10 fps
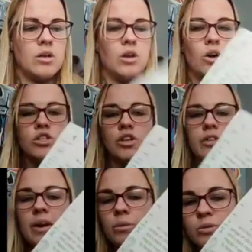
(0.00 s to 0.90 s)
oh sorry,
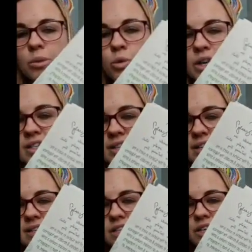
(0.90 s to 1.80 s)
that was my what is
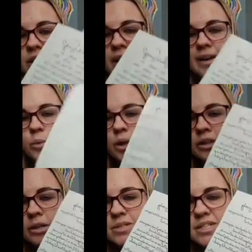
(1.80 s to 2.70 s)
Scentsy and a
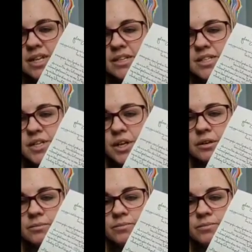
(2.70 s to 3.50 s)
welcome to Scentsy.